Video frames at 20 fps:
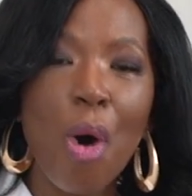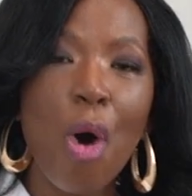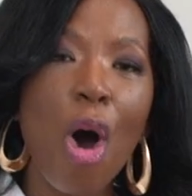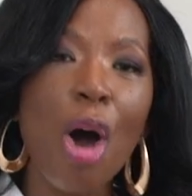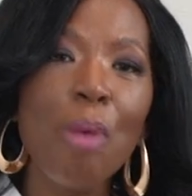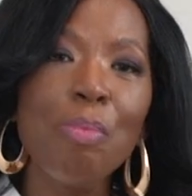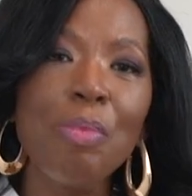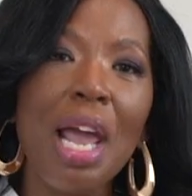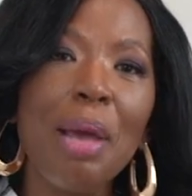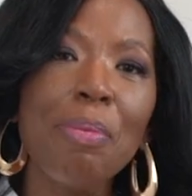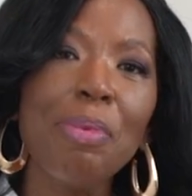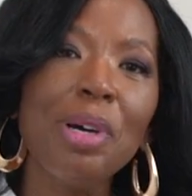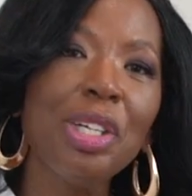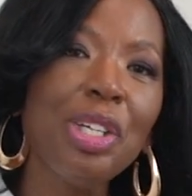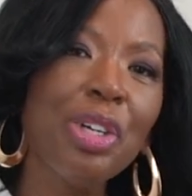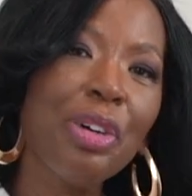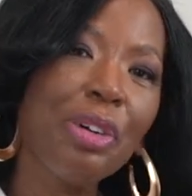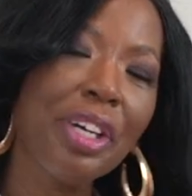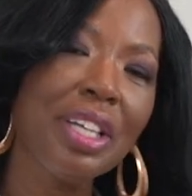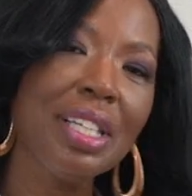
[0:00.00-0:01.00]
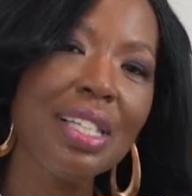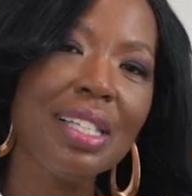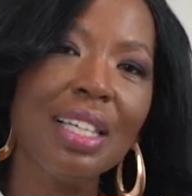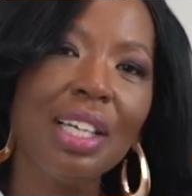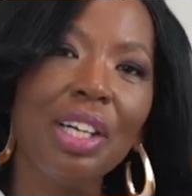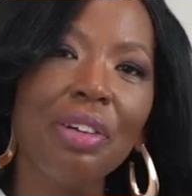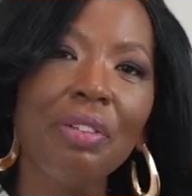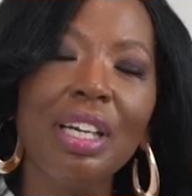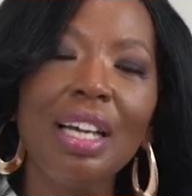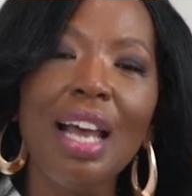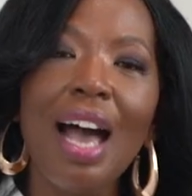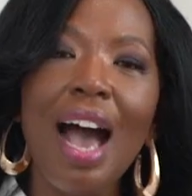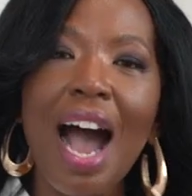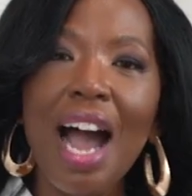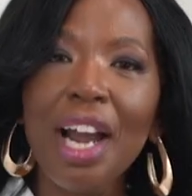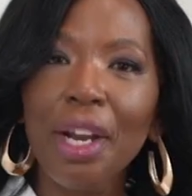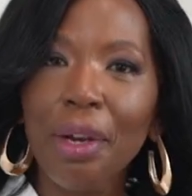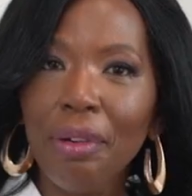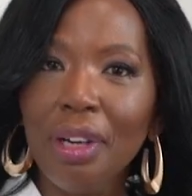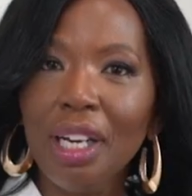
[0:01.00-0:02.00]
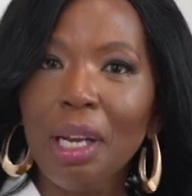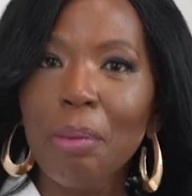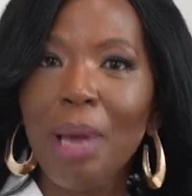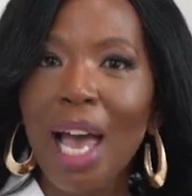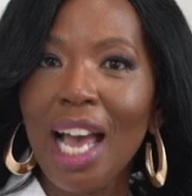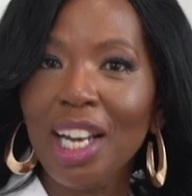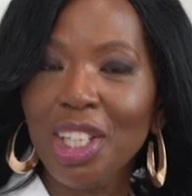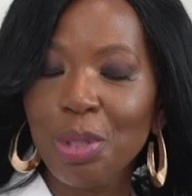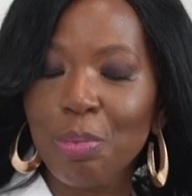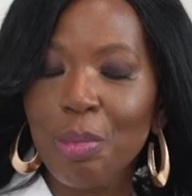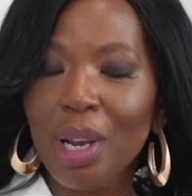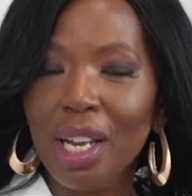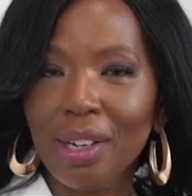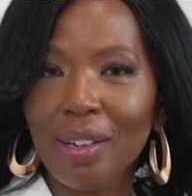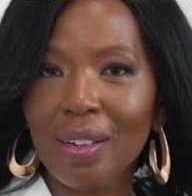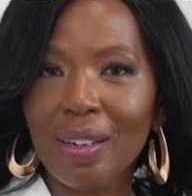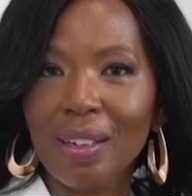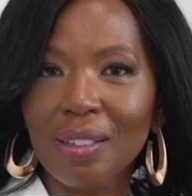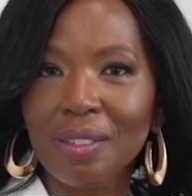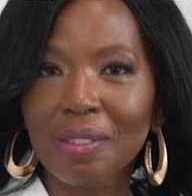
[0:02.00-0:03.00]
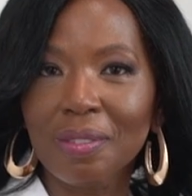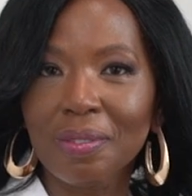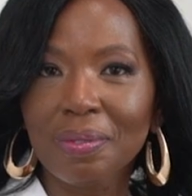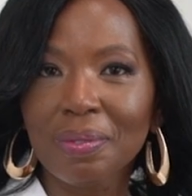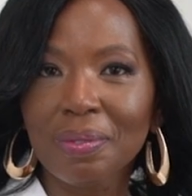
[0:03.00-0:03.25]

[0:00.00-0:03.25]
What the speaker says: or maybe you're considering hiring a matchmaker.